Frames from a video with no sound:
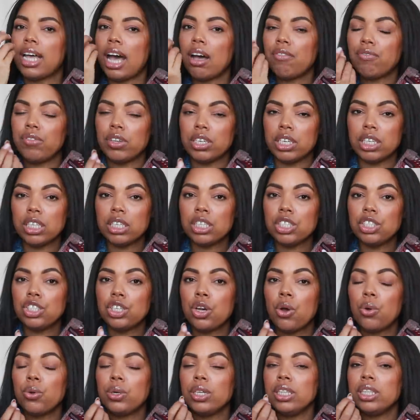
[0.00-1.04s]
that vanilla
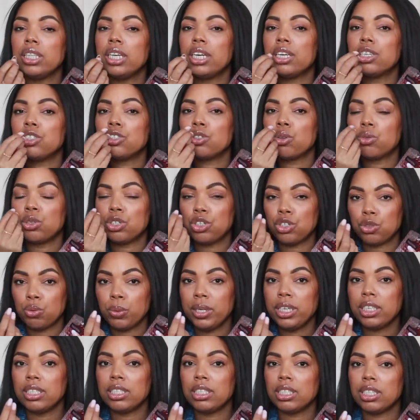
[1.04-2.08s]
tone in there, so the
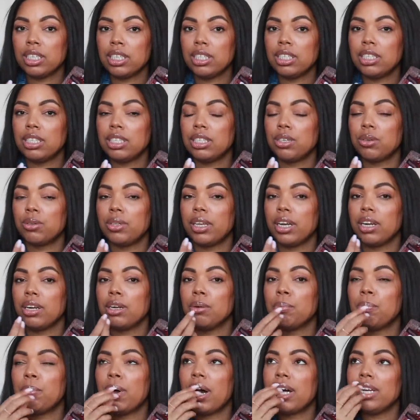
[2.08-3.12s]
sweetness is still
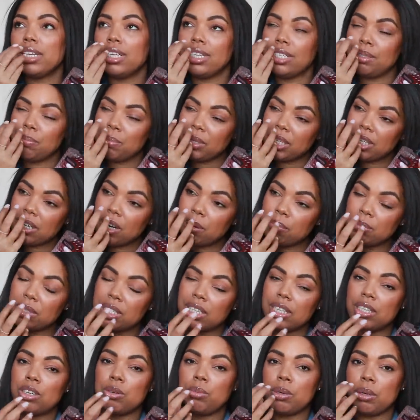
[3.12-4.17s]
there, but it becomes
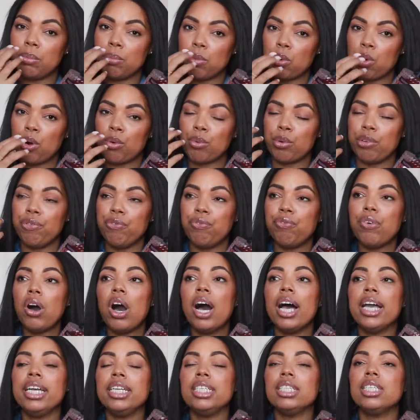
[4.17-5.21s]
a little bit more
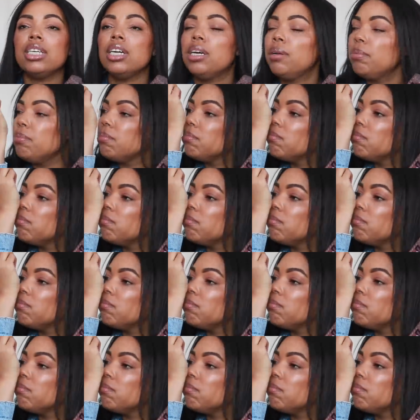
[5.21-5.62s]
refined.